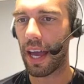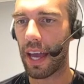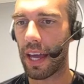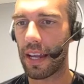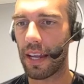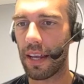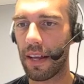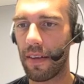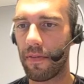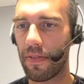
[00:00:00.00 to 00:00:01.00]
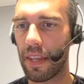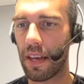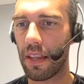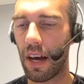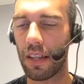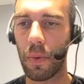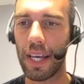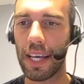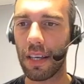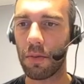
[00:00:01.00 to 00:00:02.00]
then on the
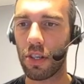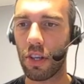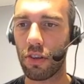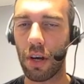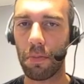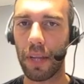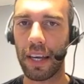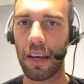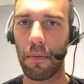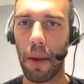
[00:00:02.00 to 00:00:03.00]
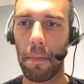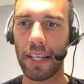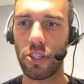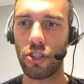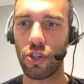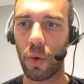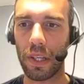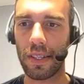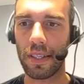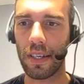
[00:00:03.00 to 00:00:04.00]
weekends, I'm just going to throw up, like, my best
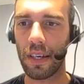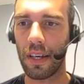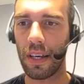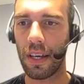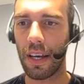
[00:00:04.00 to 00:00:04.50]
shorts,